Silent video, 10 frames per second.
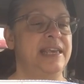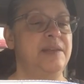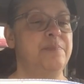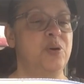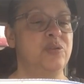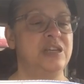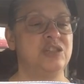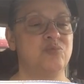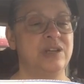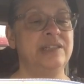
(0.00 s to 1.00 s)
in both
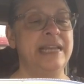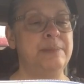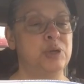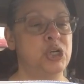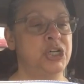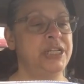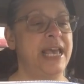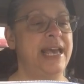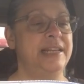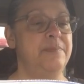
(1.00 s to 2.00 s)
his real neighborhood
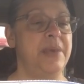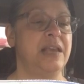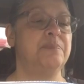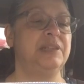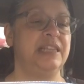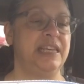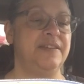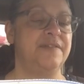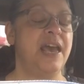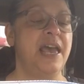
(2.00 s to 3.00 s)
and in
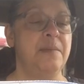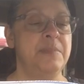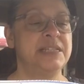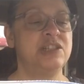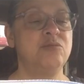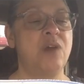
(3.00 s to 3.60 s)
make-believe, Mr.